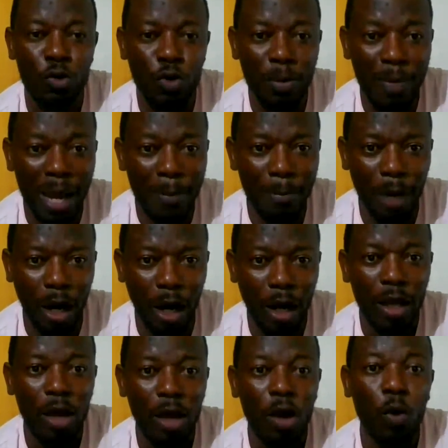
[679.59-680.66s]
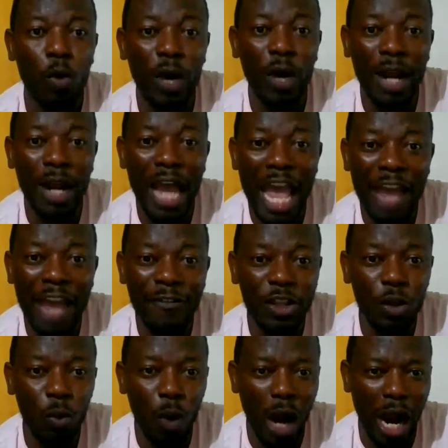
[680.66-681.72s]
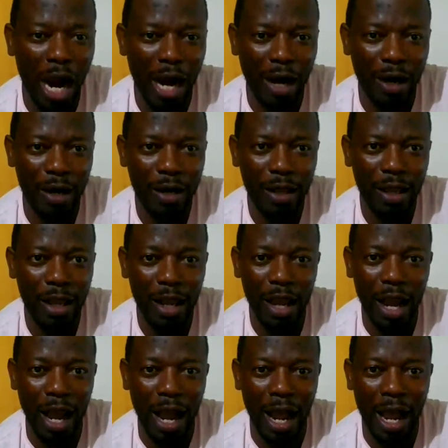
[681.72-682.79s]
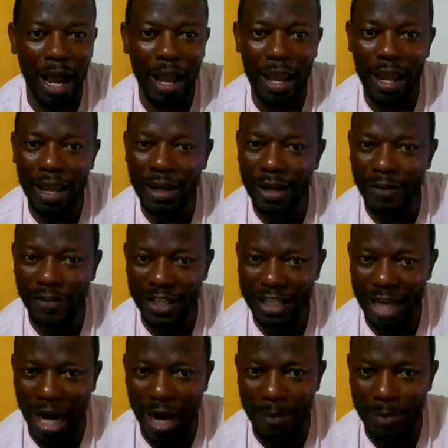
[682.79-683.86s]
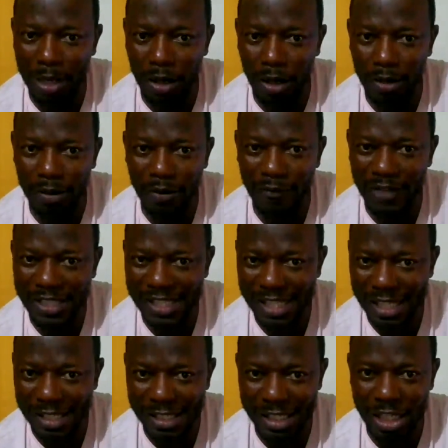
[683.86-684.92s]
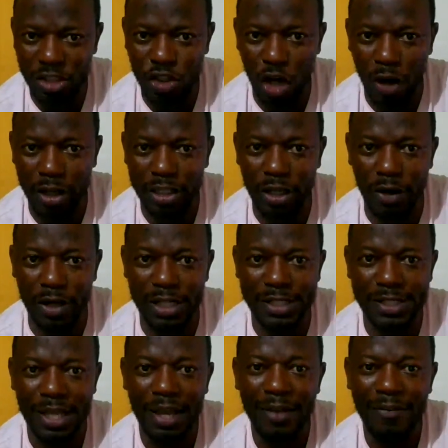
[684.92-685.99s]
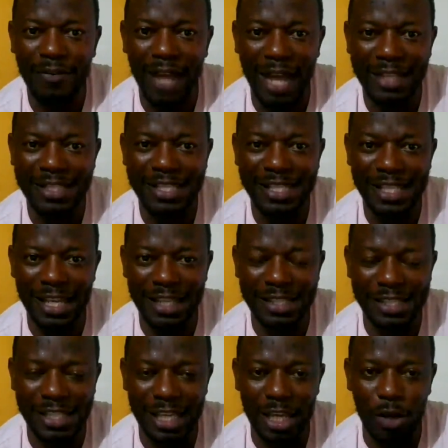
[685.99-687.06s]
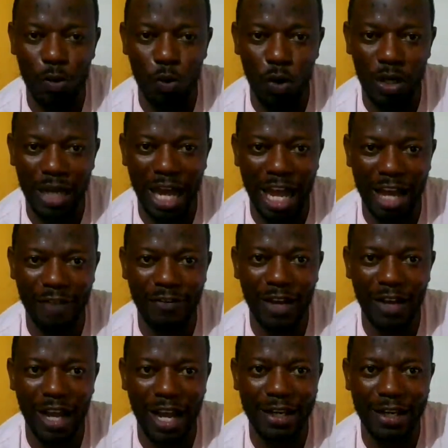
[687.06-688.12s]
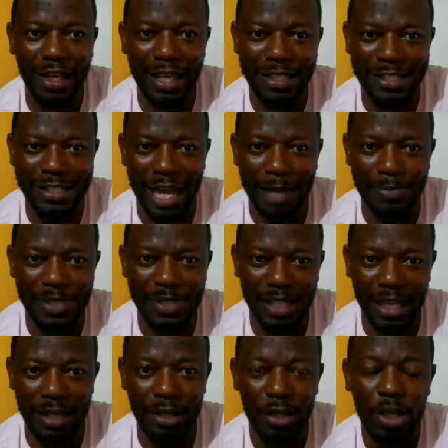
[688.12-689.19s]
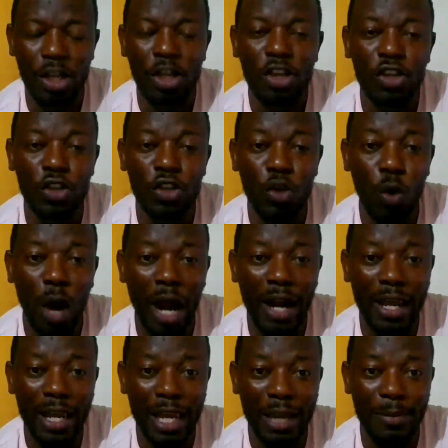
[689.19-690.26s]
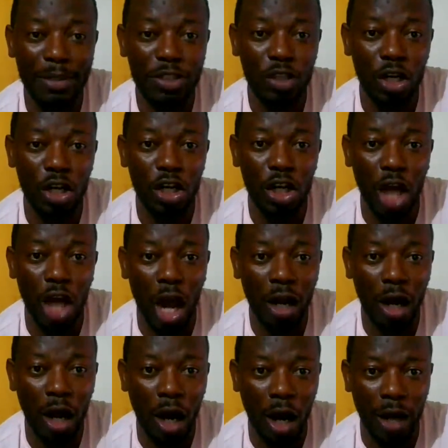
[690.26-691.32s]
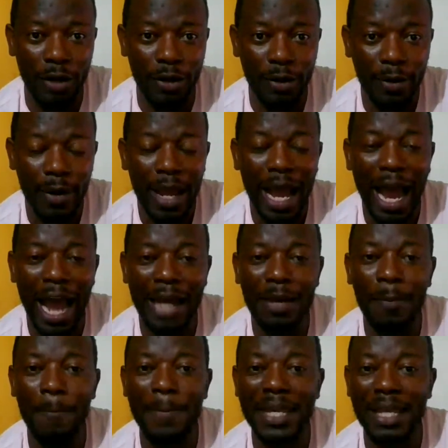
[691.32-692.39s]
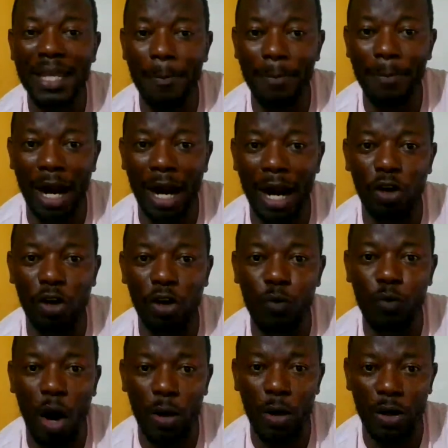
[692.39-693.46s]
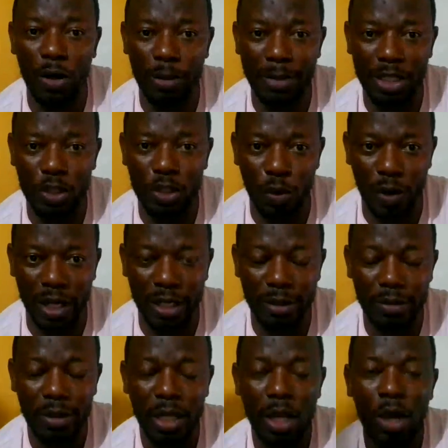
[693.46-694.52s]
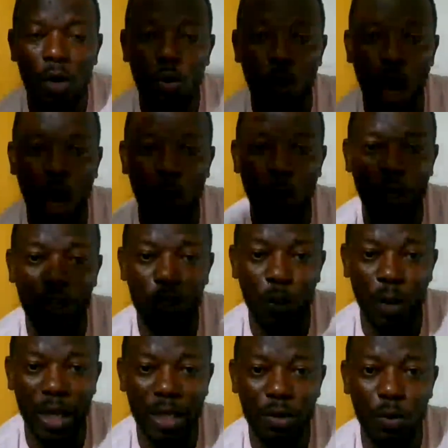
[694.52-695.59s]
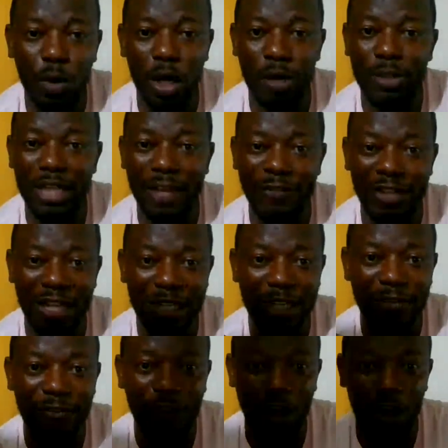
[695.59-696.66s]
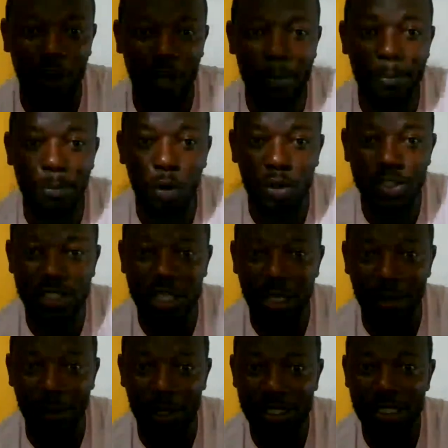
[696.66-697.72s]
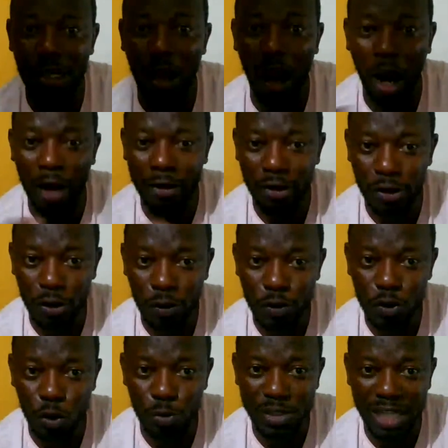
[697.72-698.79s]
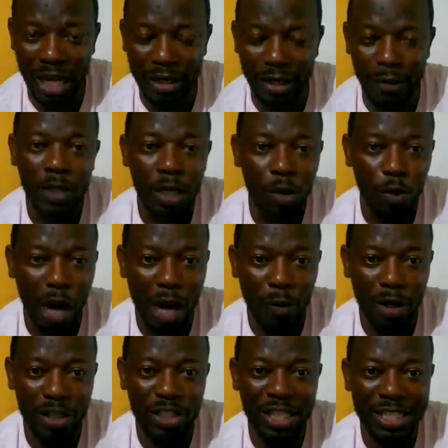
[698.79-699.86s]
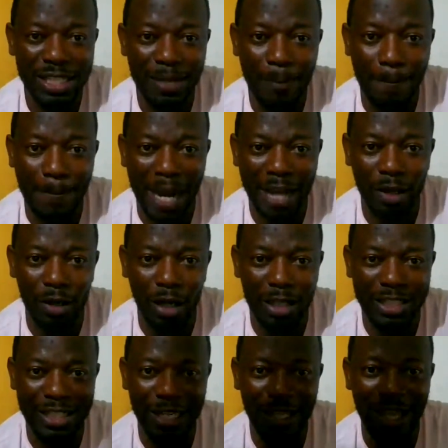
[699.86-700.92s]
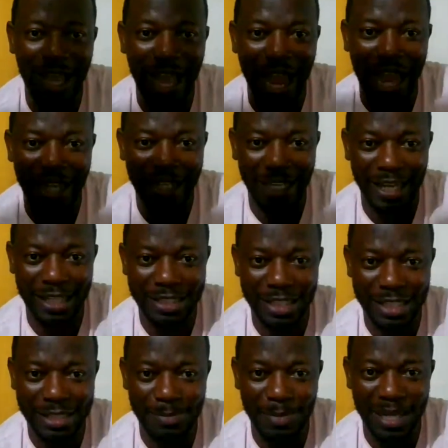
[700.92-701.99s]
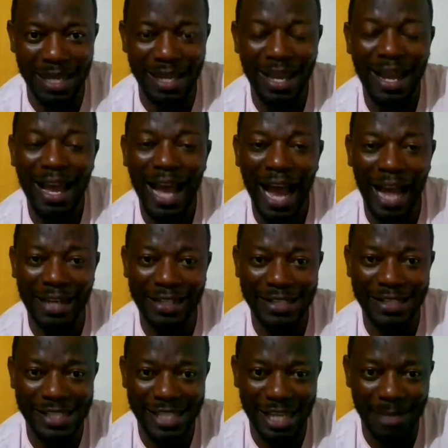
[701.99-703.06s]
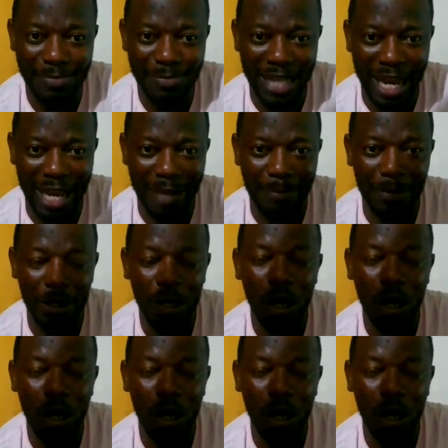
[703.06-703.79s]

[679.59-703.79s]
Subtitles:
Remember, wherever you are in the Caribbean, the 16 territories that CXC would have had exams in, you are able to log on and be a part of what we're going to be doing. What we're doing, we're definitely following both syllabus on the YouTube channel while we're teaching biology and HSB at the same time.